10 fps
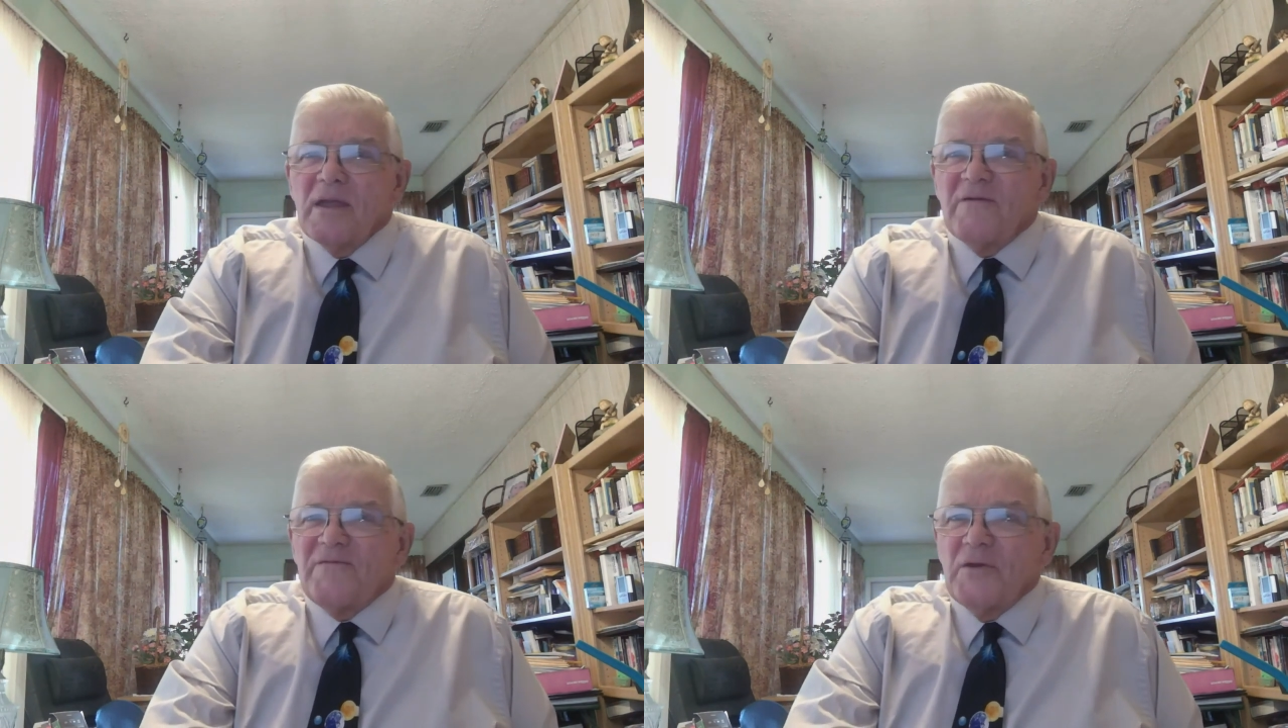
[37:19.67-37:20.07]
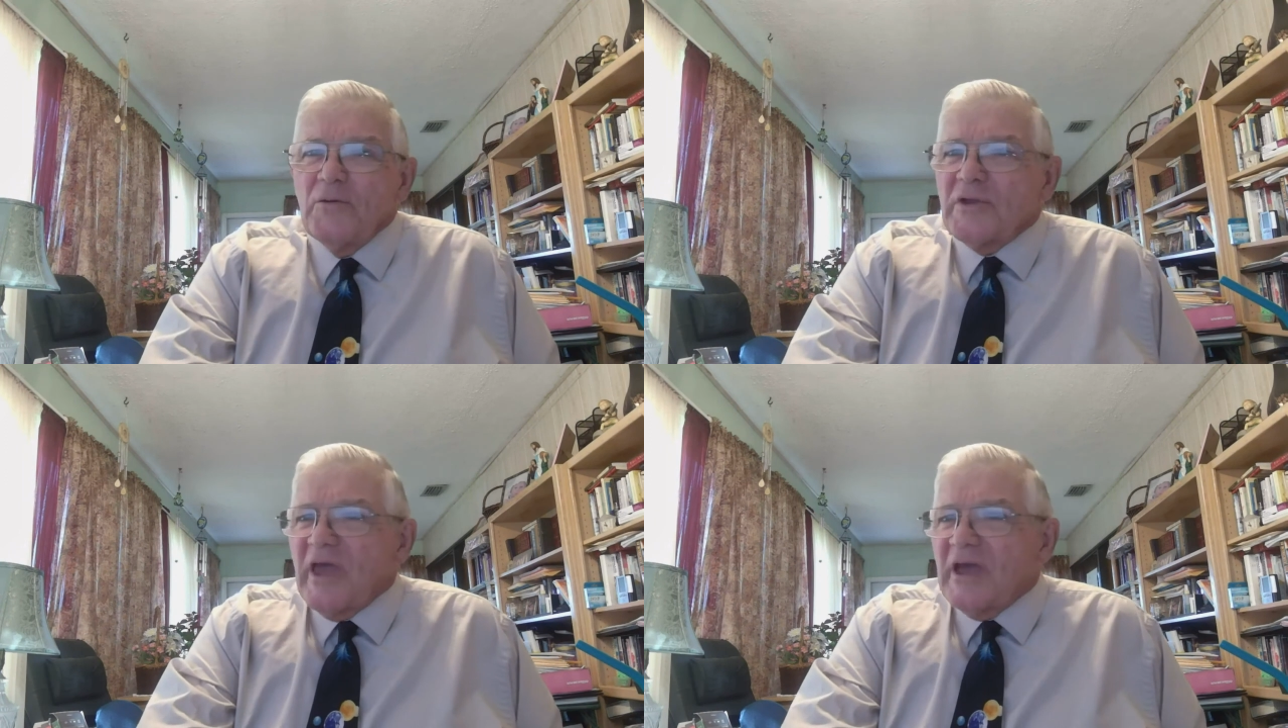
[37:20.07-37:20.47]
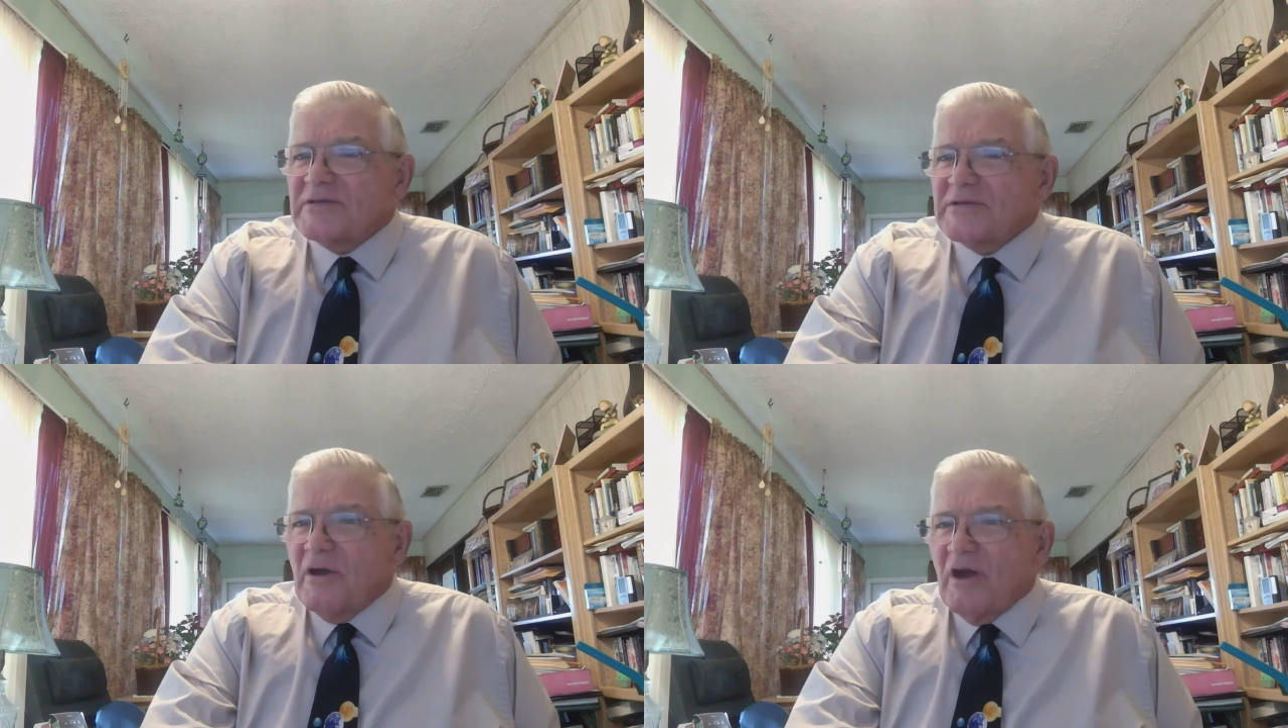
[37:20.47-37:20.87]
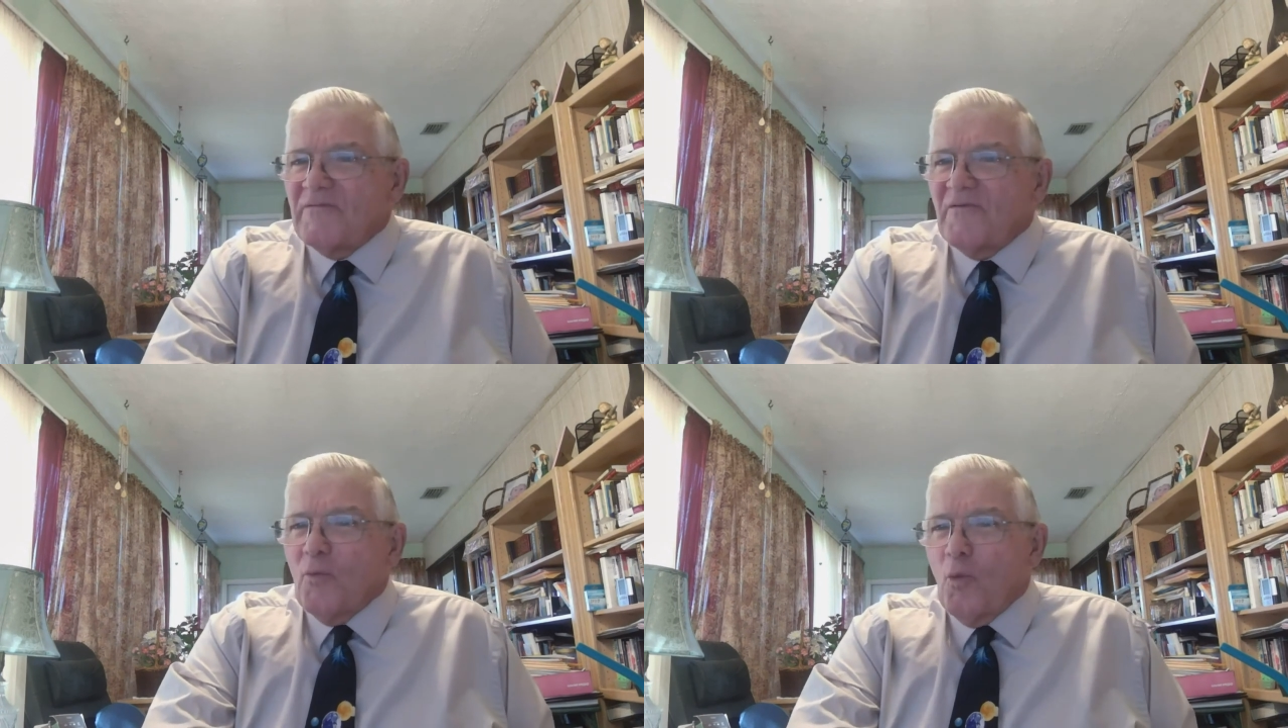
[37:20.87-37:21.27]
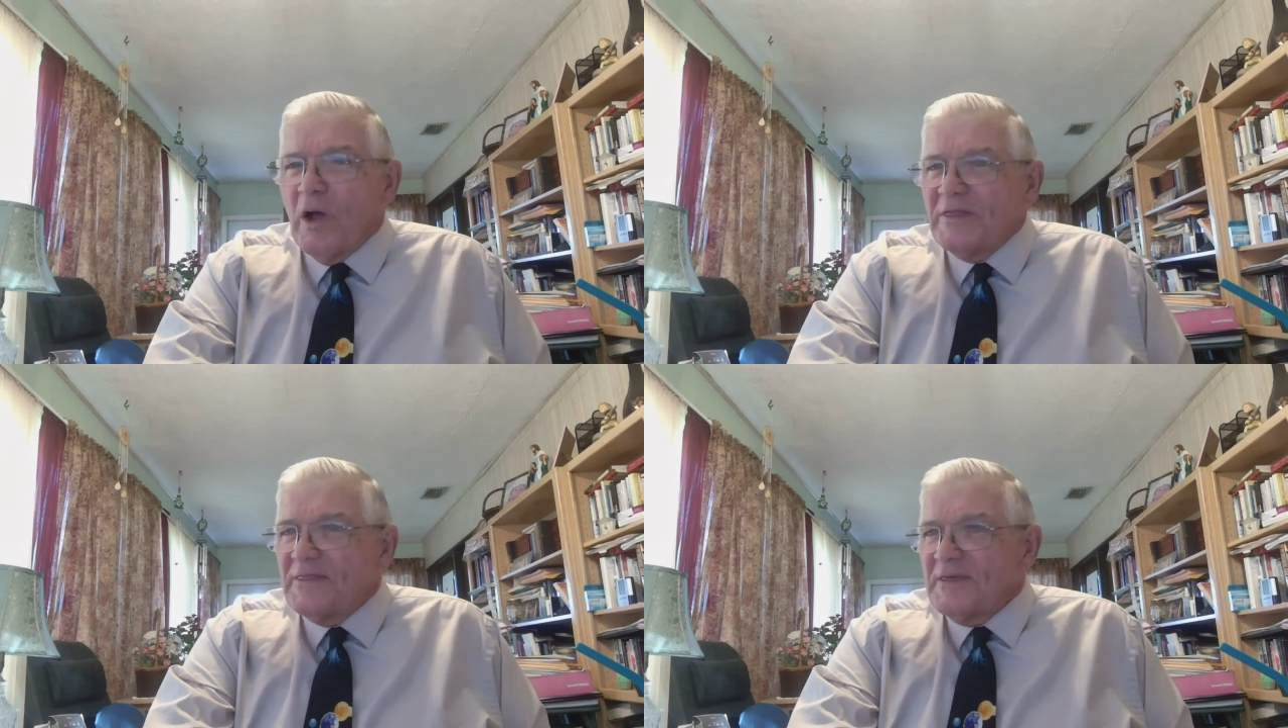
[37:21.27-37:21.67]
If you were to ask God for
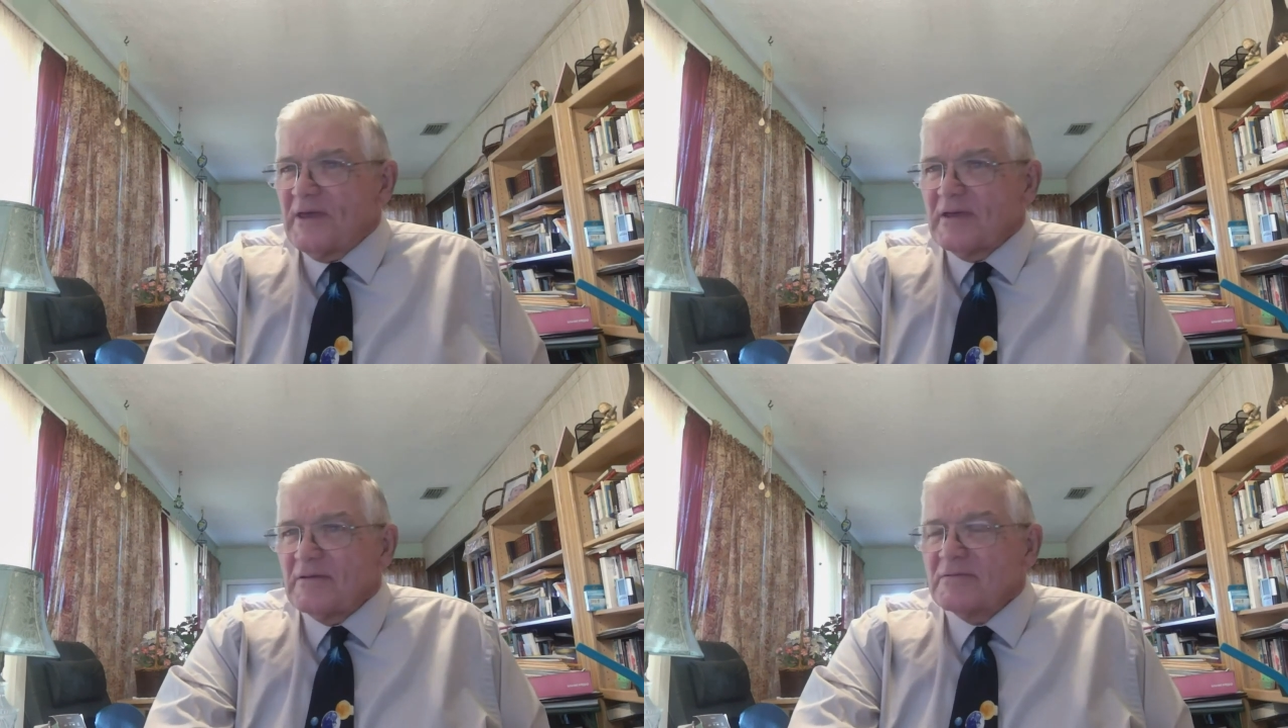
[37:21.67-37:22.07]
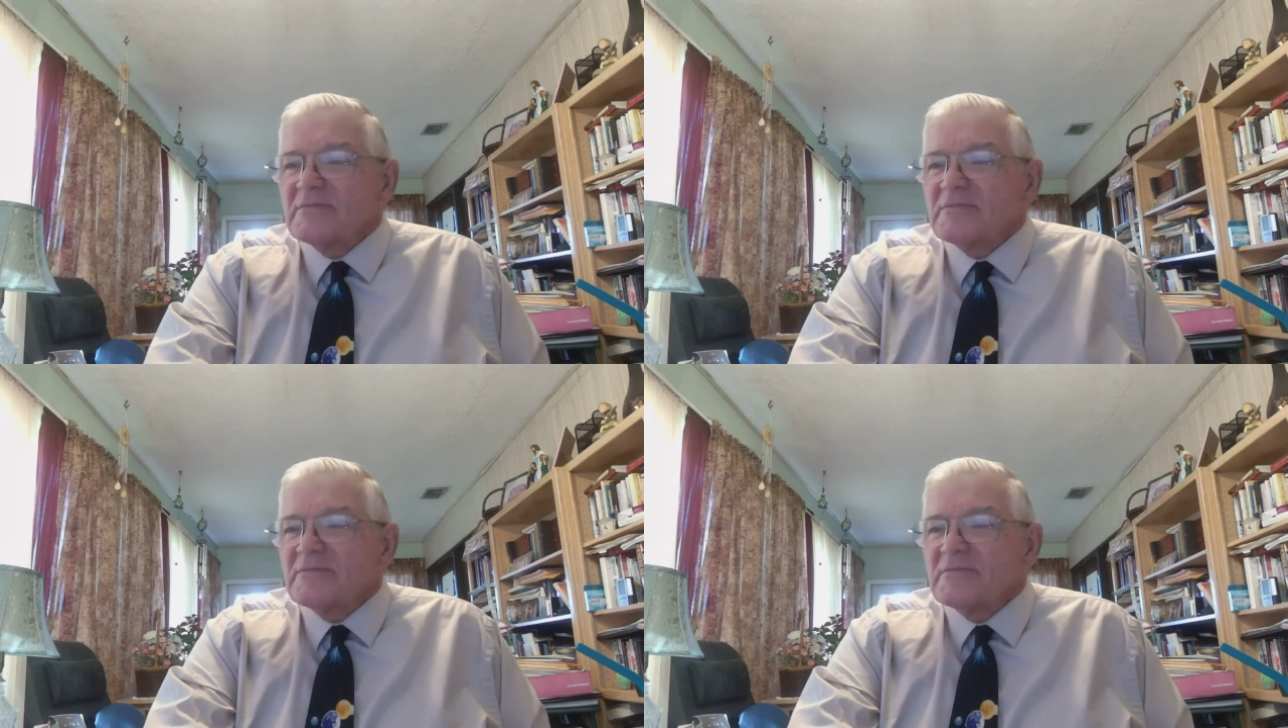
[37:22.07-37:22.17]
one thing